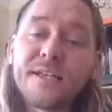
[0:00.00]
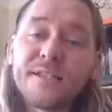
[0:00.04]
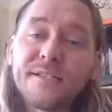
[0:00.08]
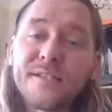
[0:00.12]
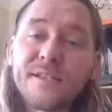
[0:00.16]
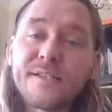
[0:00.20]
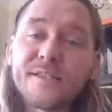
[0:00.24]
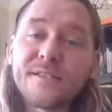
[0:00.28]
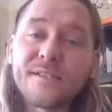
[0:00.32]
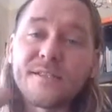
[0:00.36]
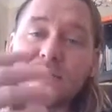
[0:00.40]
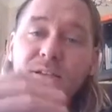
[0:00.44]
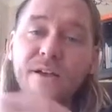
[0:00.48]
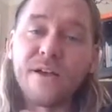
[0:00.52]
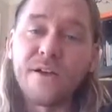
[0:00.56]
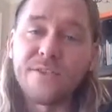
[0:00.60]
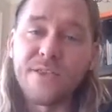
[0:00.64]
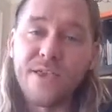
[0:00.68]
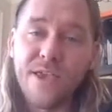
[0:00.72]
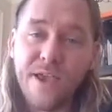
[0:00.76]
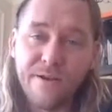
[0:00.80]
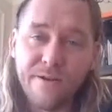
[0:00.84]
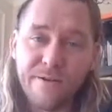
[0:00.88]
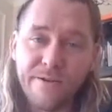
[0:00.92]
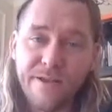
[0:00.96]
exists on
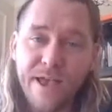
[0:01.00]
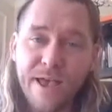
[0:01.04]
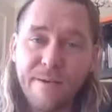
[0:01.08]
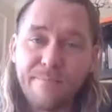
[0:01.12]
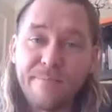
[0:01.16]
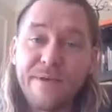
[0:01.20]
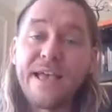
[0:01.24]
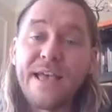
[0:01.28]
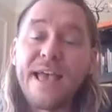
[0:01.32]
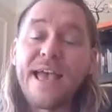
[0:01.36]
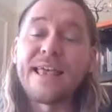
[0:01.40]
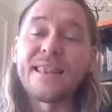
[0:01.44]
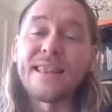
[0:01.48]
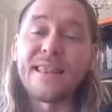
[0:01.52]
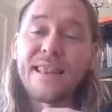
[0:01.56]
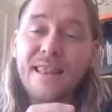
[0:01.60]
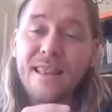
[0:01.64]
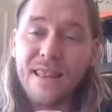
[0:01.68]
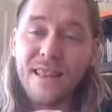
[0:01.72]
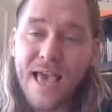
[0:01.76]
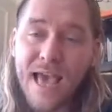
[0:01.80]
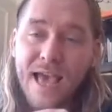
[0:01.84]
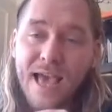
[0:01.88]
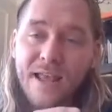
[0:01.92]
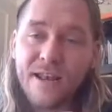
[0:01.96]
the air gap, and
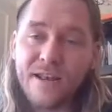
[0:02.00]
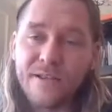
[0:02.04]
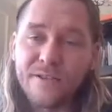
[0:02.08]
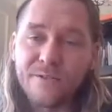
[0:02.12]
that